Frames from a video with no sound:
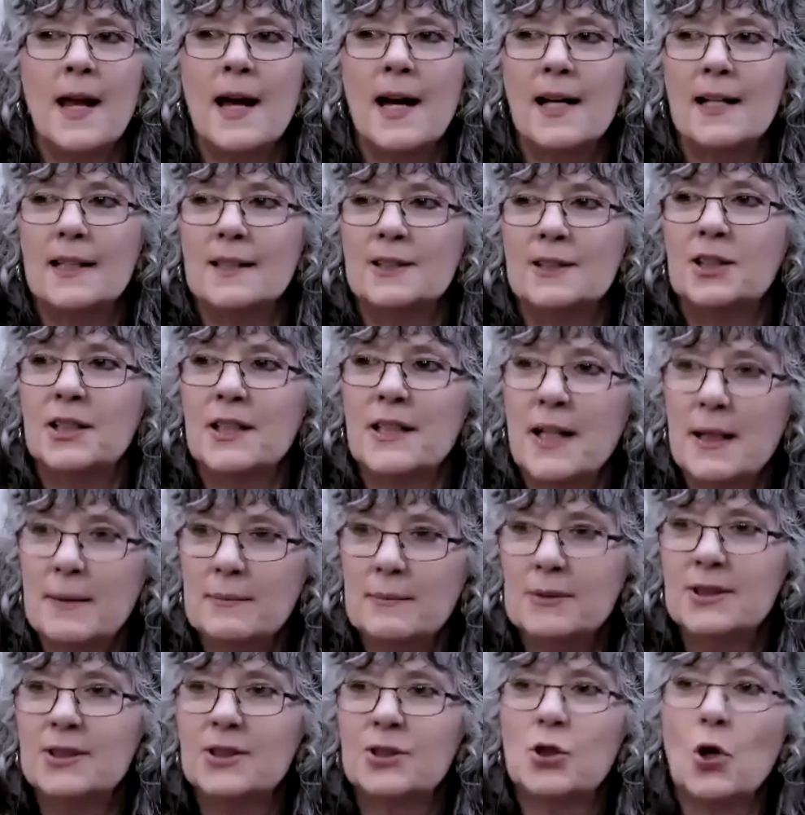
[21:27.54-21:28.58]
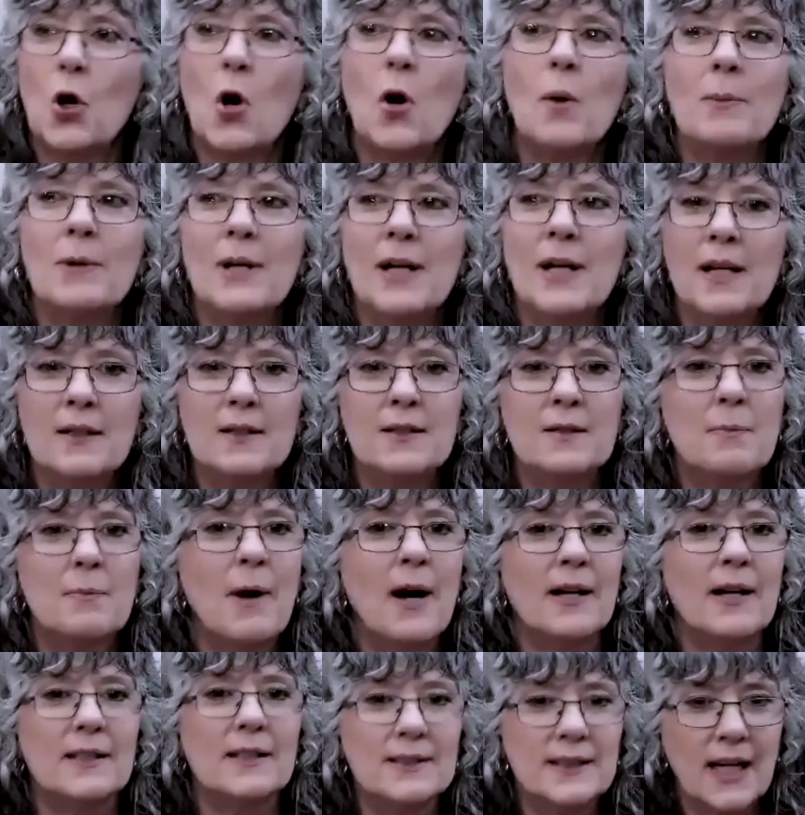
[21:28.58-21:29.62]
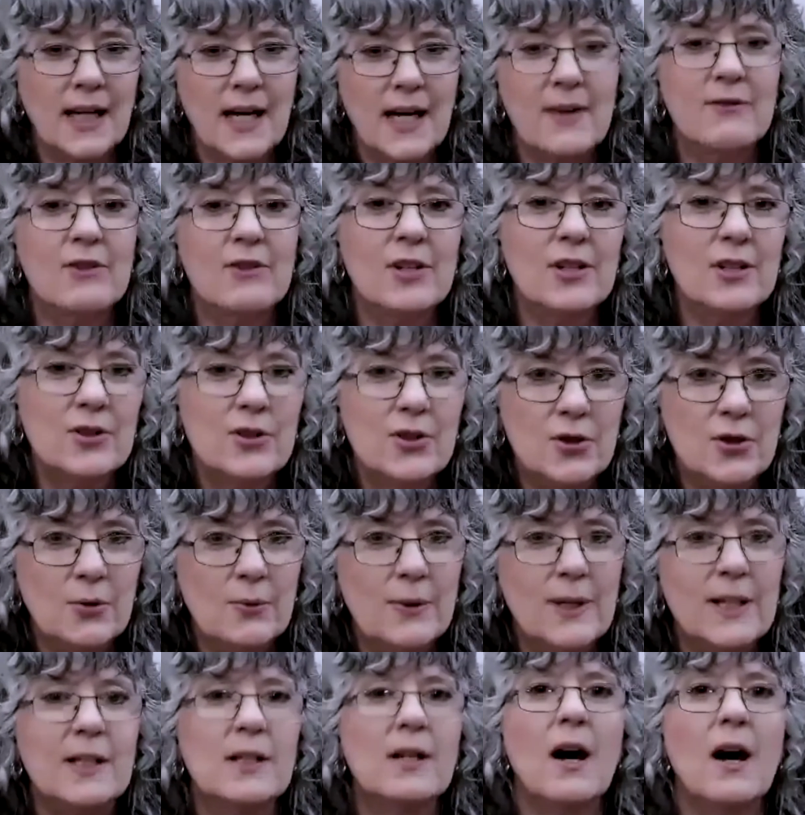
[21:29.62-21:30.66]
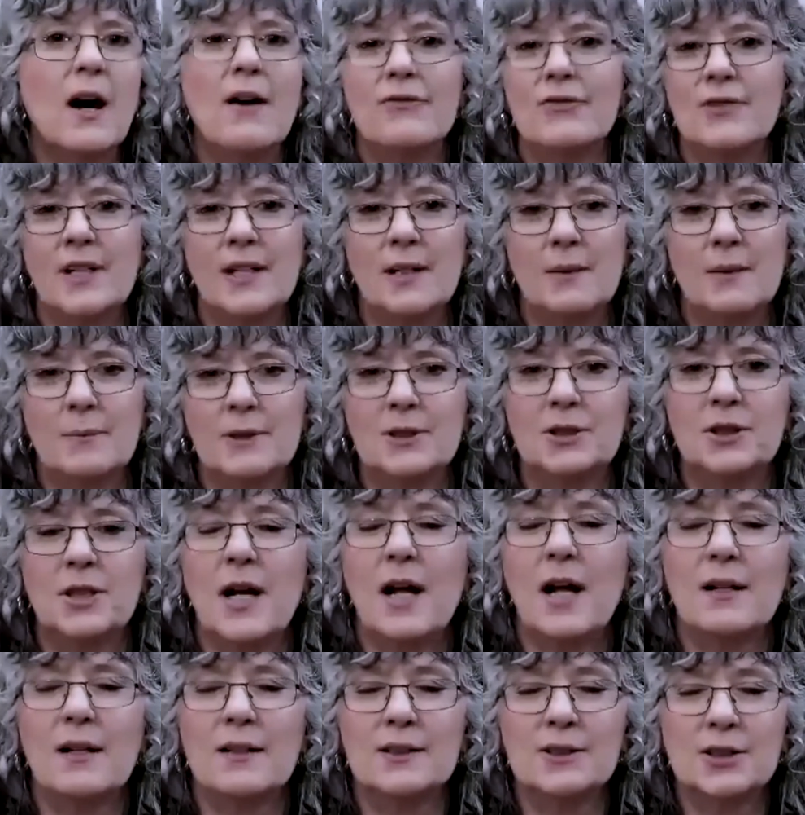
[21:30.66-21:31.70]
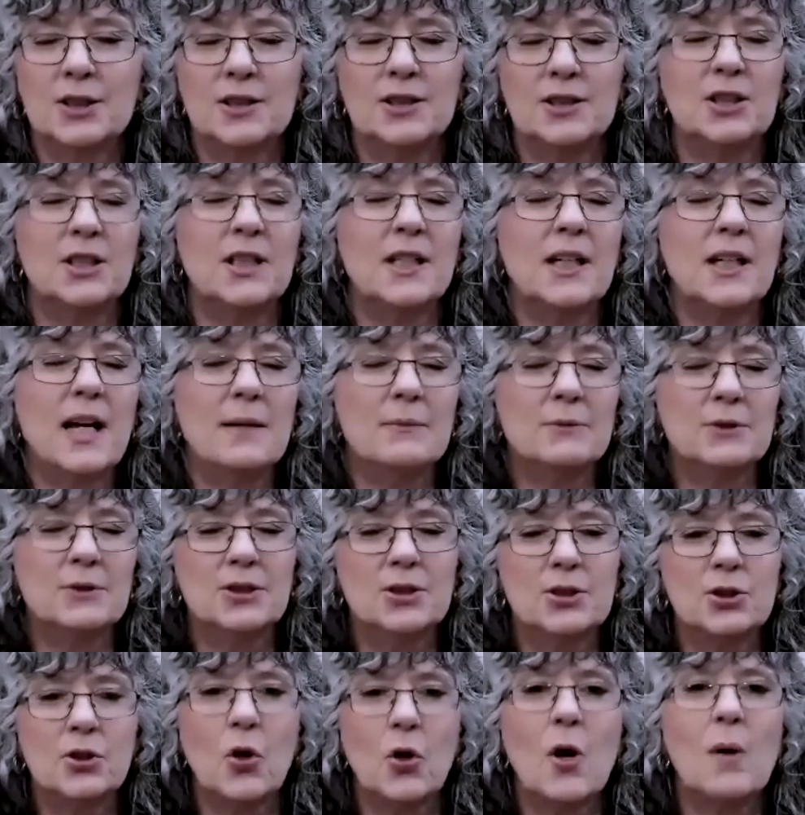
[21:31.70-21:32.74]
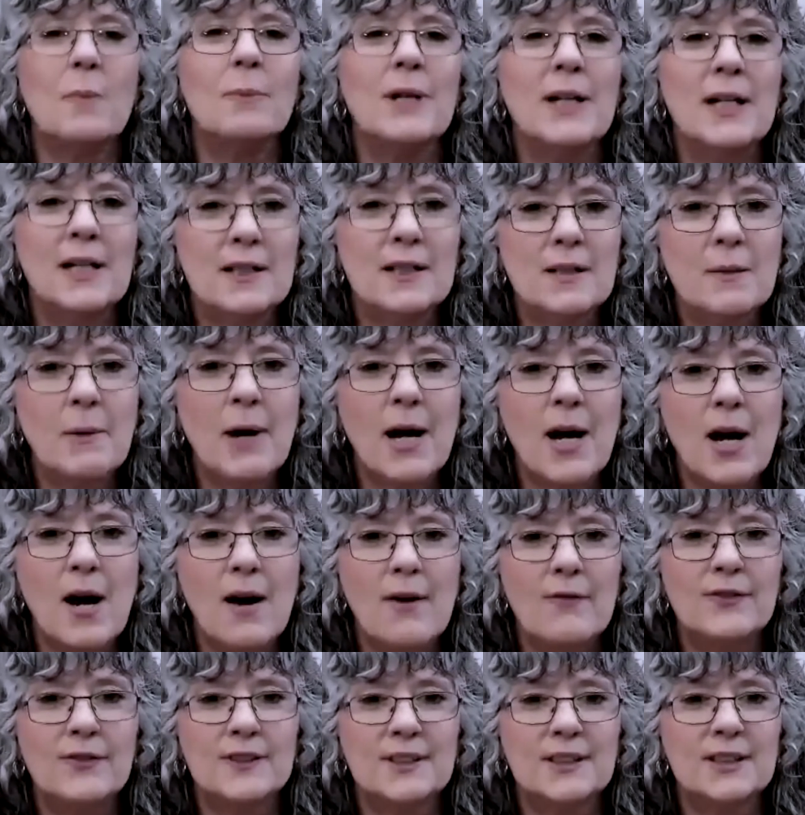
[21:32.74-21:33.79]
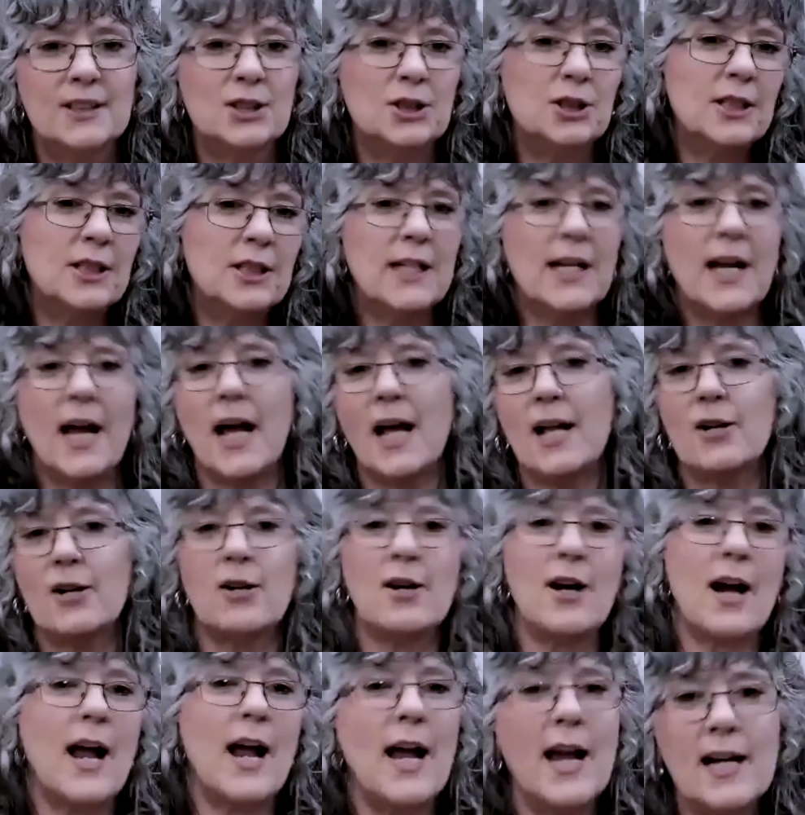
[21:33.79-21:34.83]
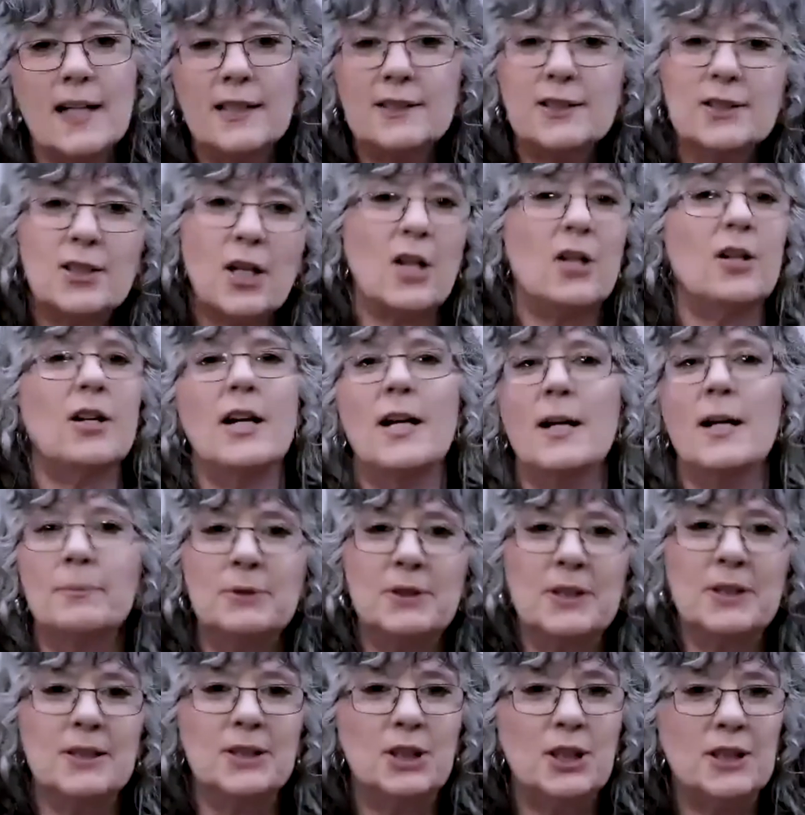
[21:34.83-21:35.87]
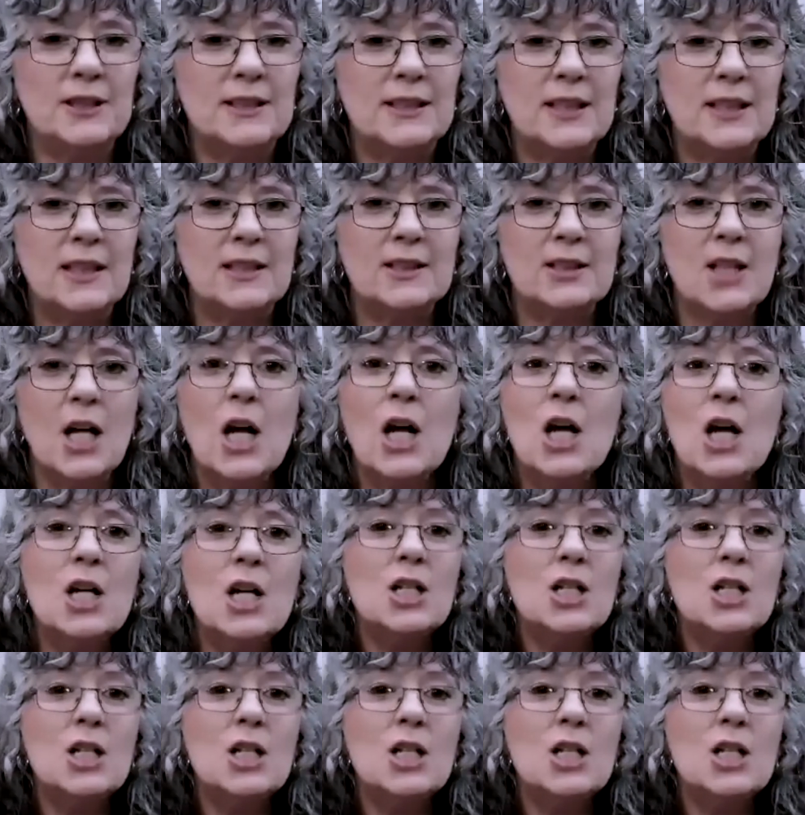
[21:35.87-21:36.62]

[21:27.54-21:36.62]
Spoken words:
And she came storming into because I gave her the 2-week coffee enema challenge, and she came storming into my office and she had her hands on her hips and she says,